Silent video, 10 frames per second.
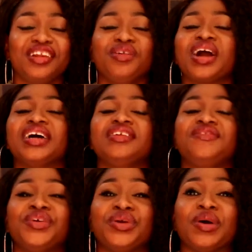Look at
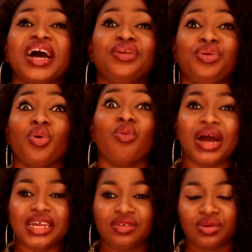this video and know
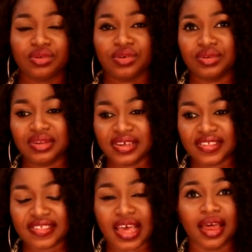my thought on
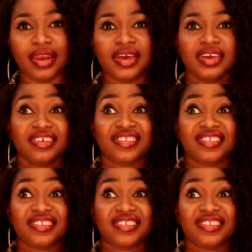this and